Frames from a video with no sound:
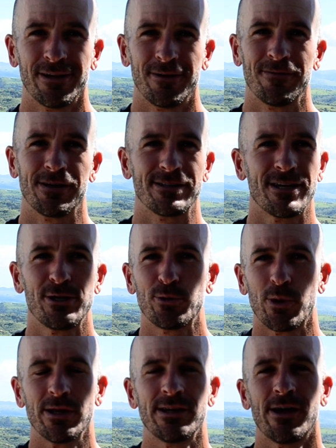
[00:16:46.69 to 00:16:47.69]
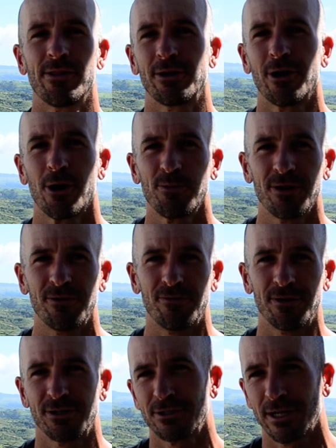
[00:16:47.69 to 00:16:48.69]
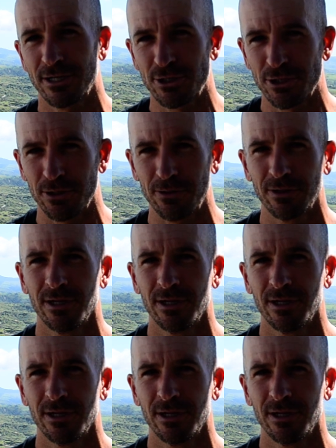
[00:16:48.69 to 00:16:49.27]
because then you run down the carpeted finish line chute,